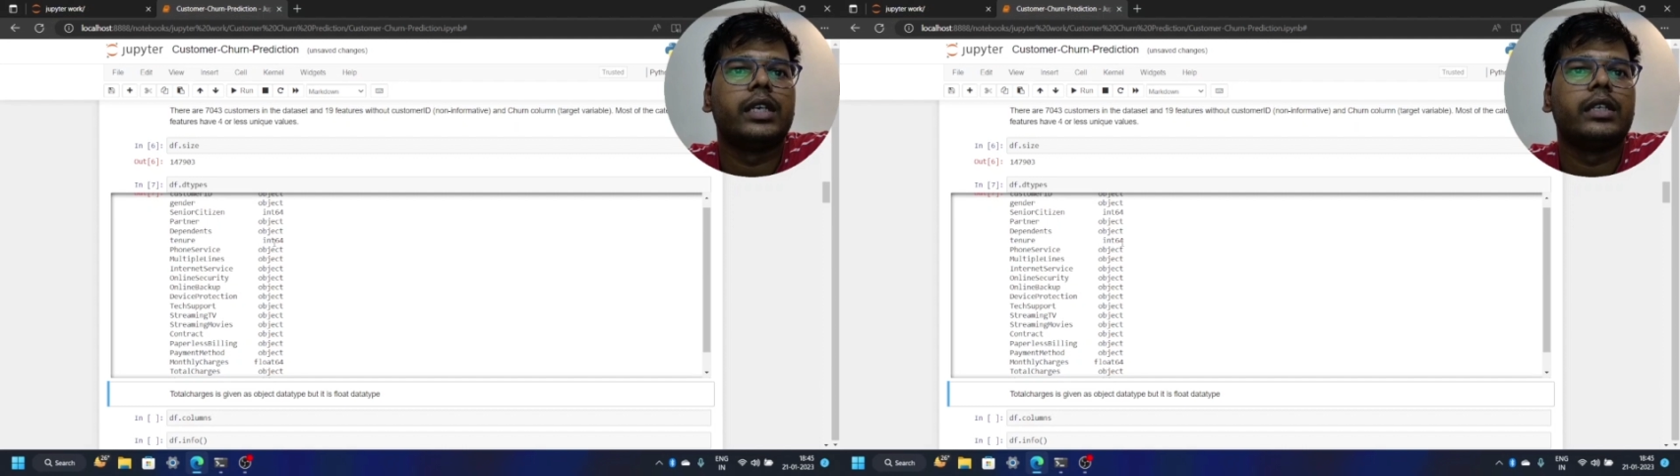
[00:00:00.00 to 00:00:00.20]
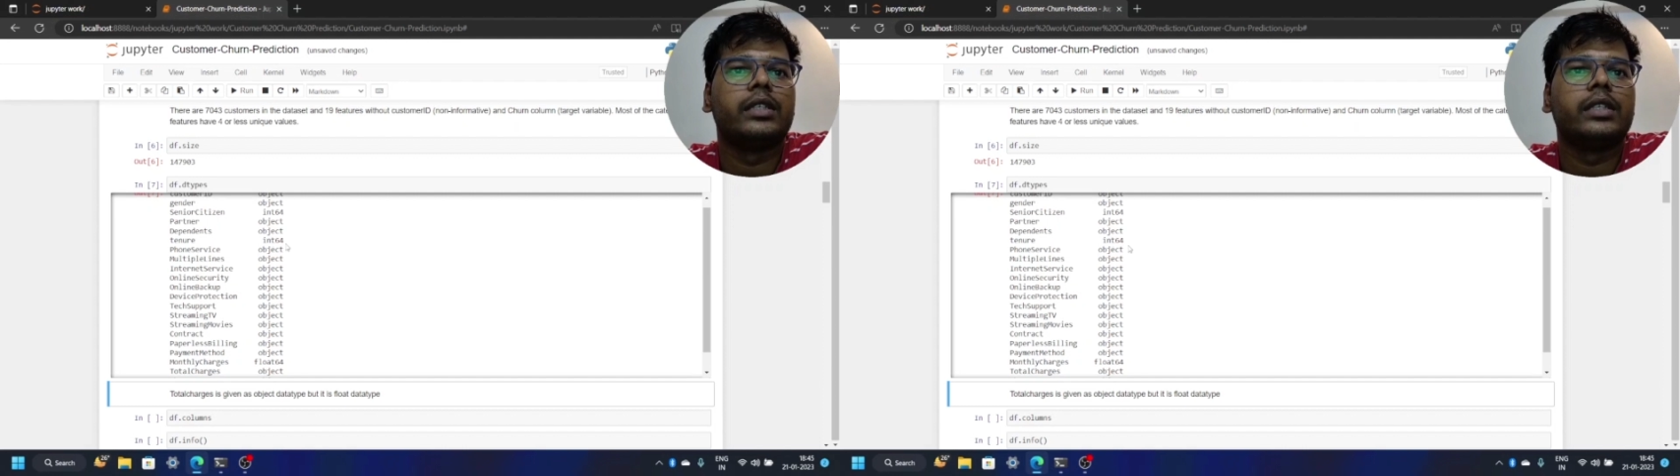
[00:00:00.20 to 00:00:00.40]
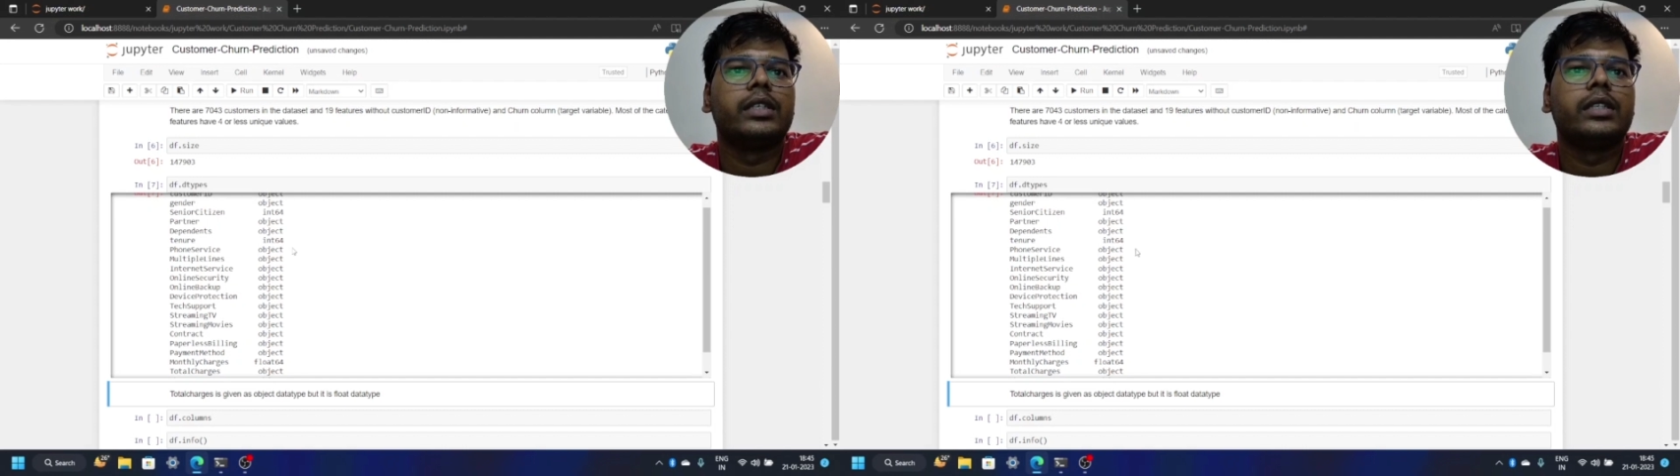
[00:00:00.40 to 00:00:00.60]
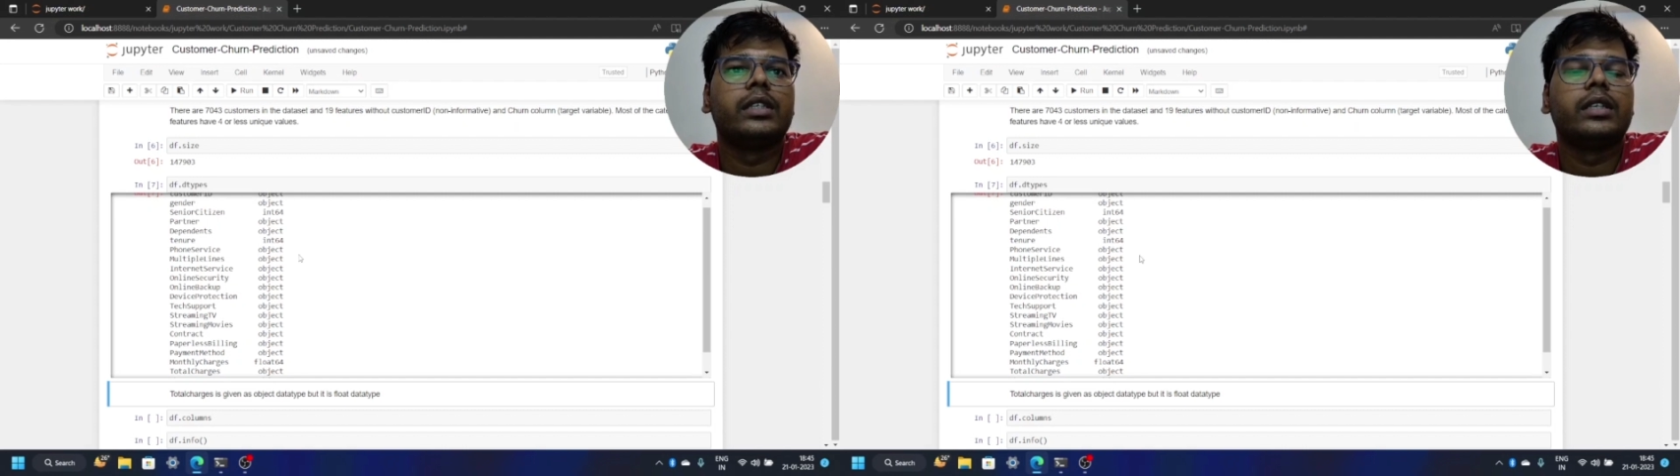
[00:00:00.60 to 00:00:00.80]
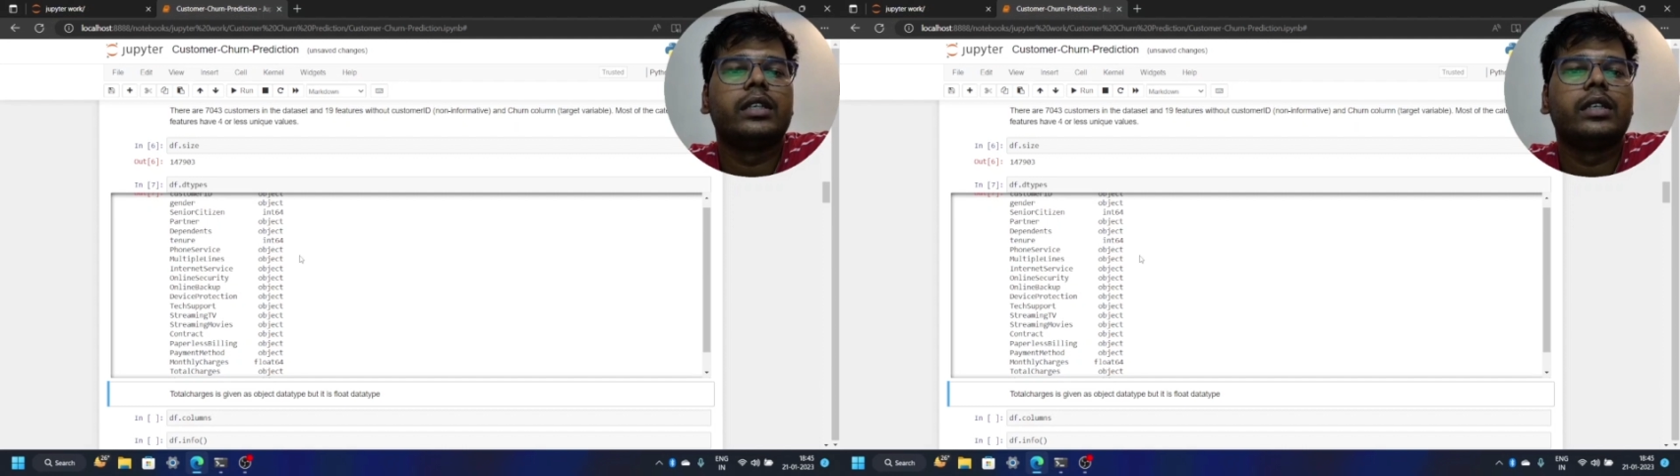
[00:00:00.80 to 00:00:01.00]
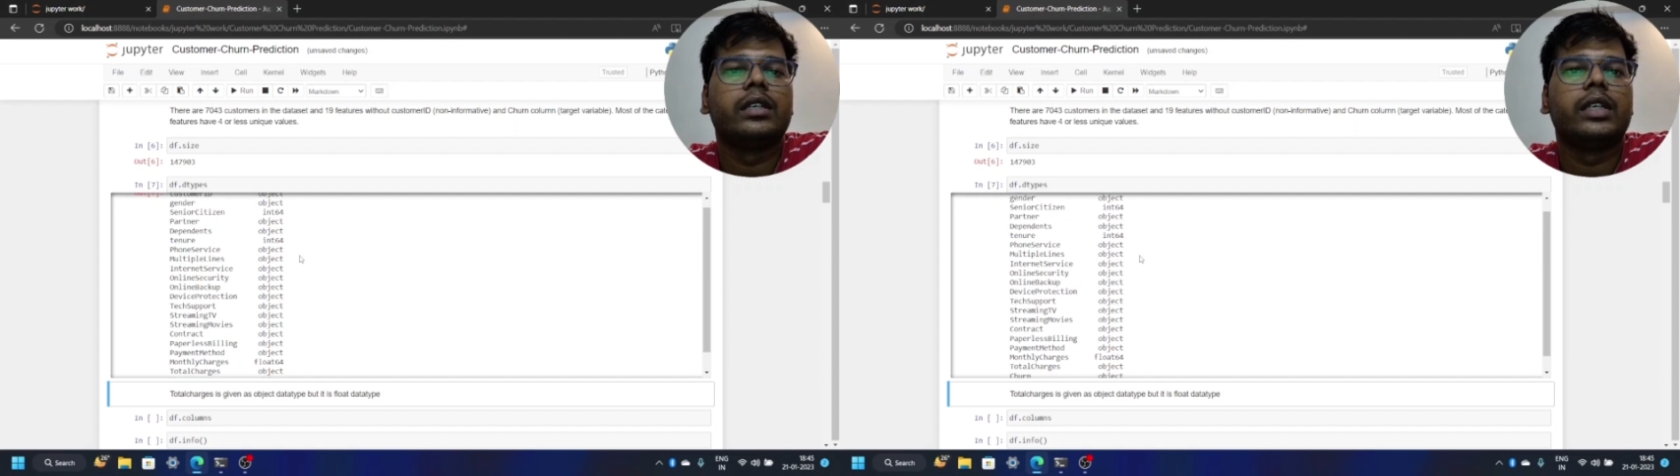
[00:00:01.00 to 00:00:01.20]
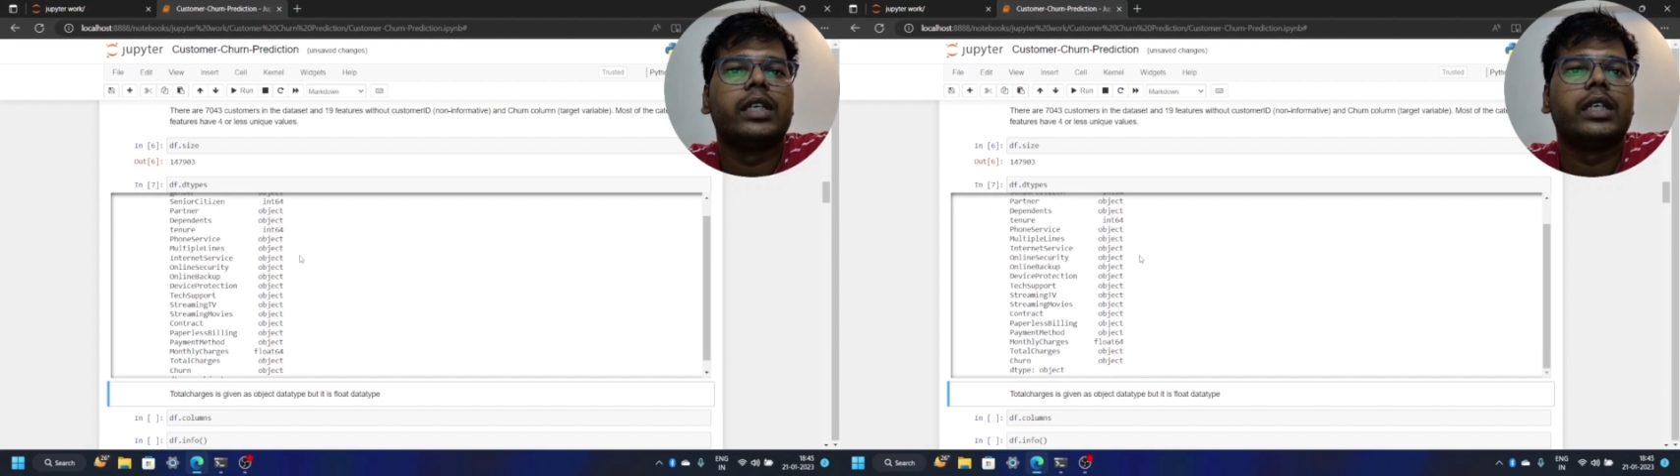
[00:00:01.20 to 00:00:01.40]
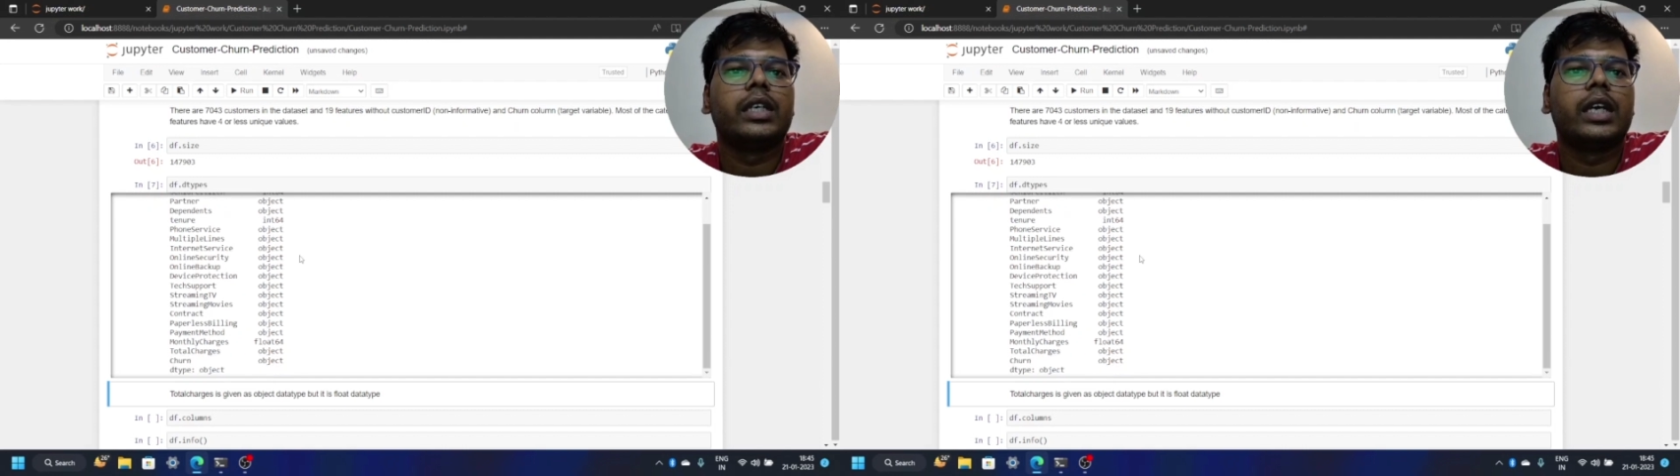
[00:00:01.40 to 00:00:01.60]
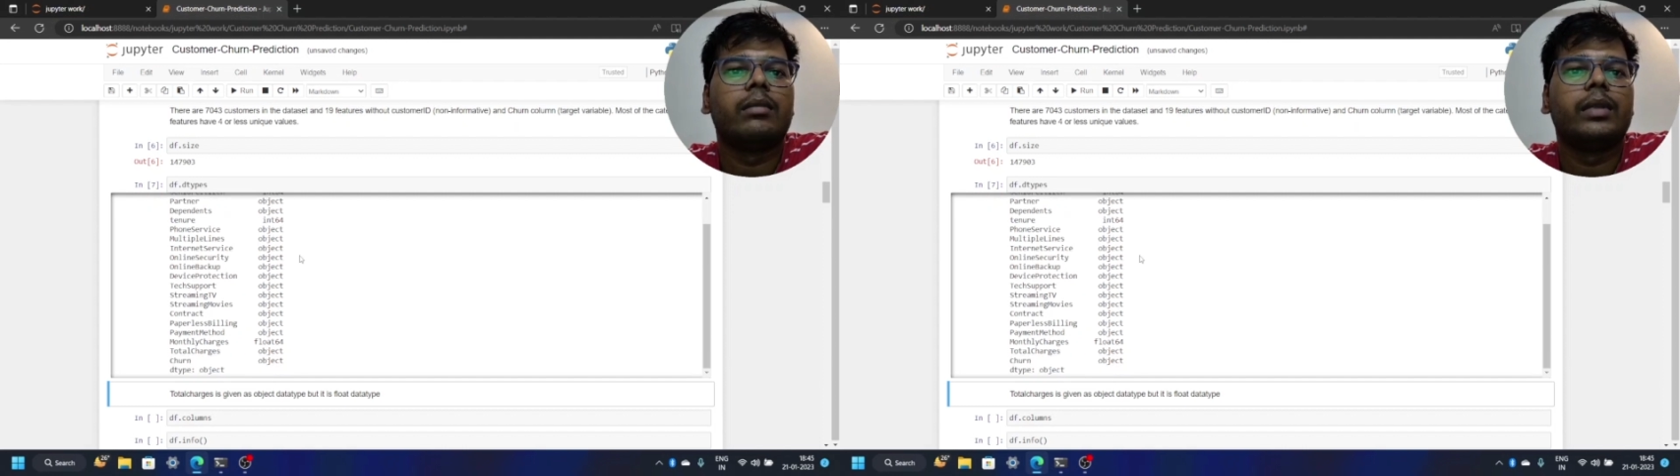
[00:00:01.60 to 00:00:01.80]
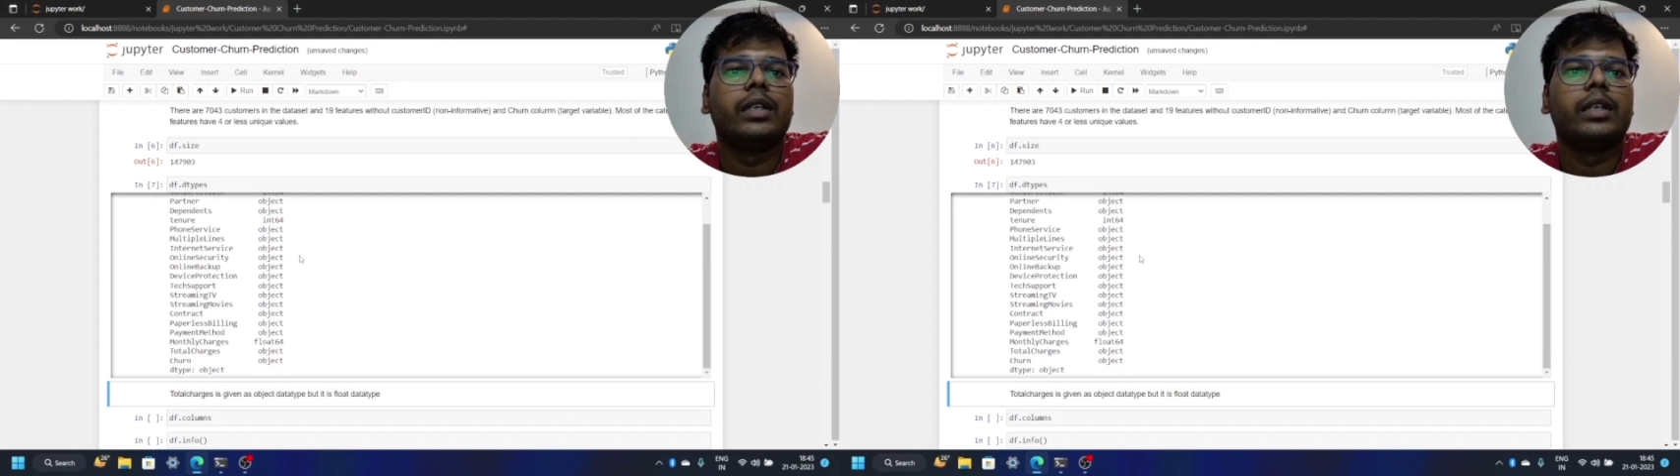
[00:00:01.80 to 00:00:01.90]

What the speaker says: int data type.